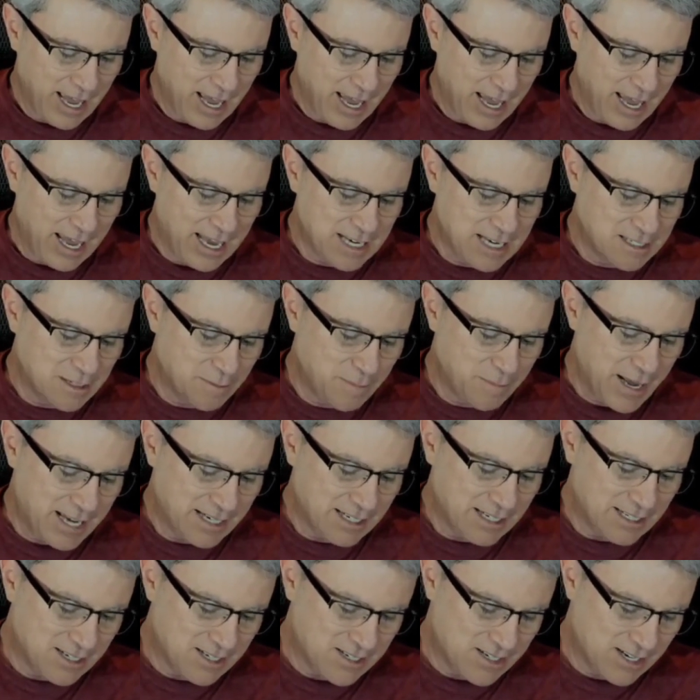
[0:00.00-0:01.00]
He
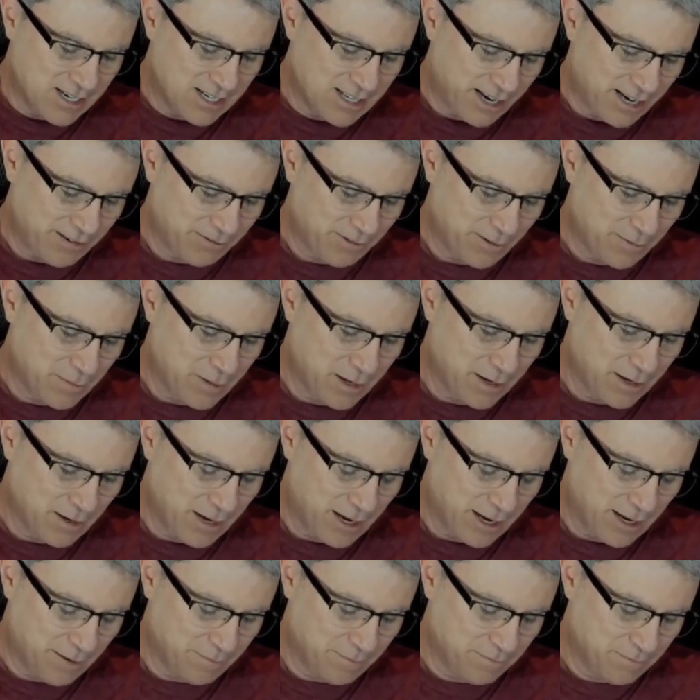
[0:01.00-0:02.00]
demanded to see that from
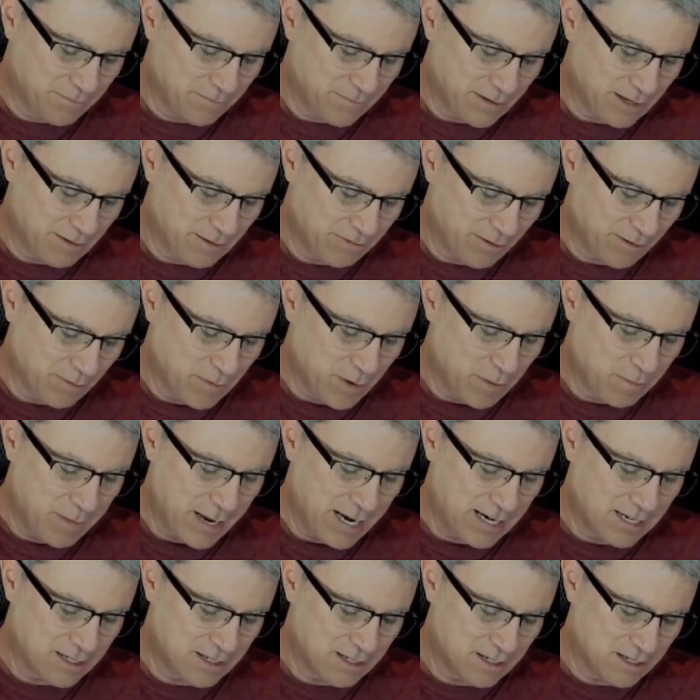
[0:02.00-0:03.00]
the
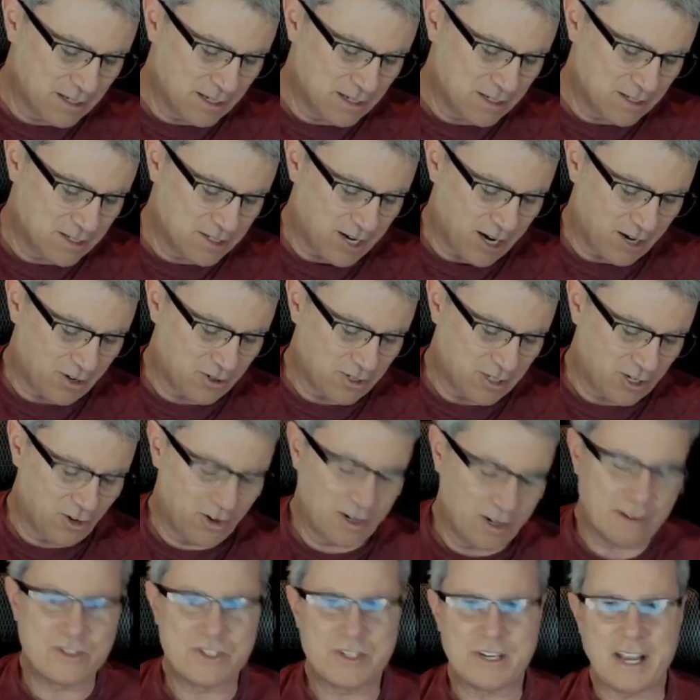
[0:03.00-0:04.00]
Maine
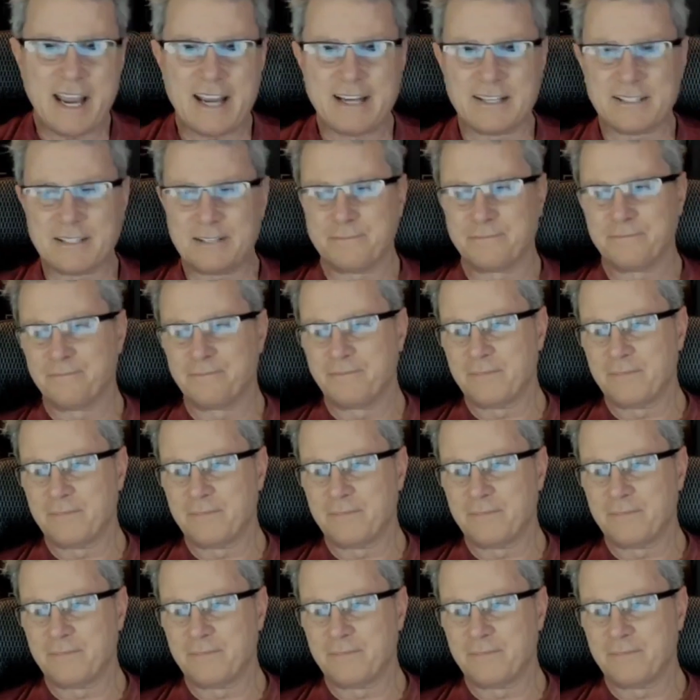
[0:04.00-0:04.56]
Secretary of State.